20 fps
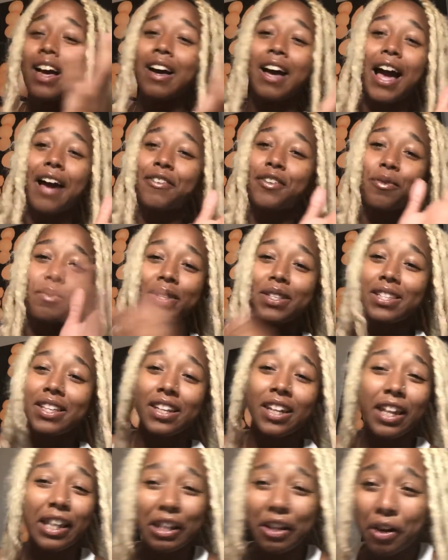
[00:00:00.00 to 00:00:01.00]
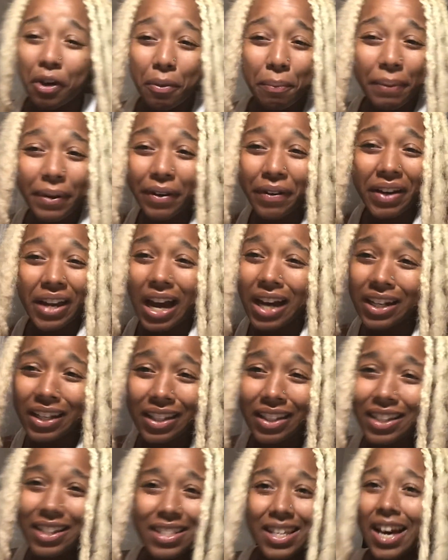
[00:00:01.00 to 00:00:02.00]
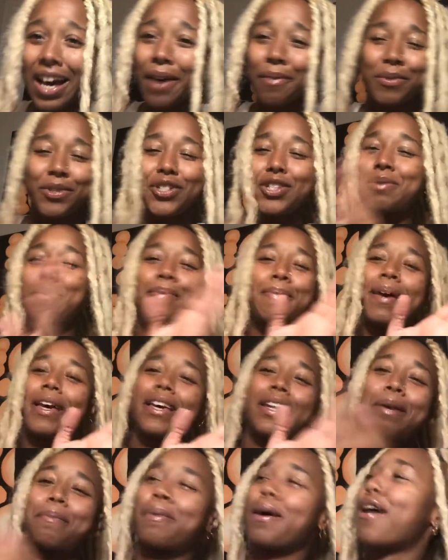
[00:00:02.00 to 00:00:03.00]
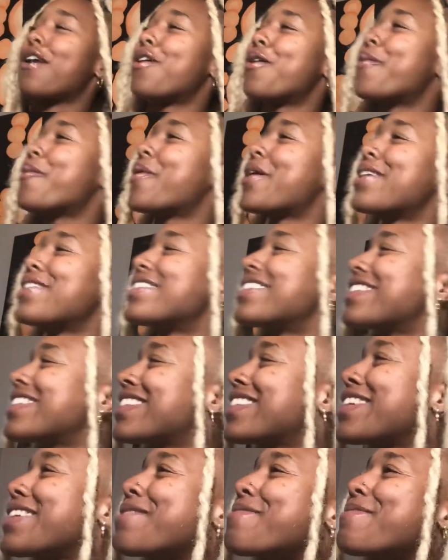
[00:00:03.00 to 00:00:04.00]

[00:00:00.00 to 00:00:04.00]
After we seen a long periodically time, we just been making up our own words and shit.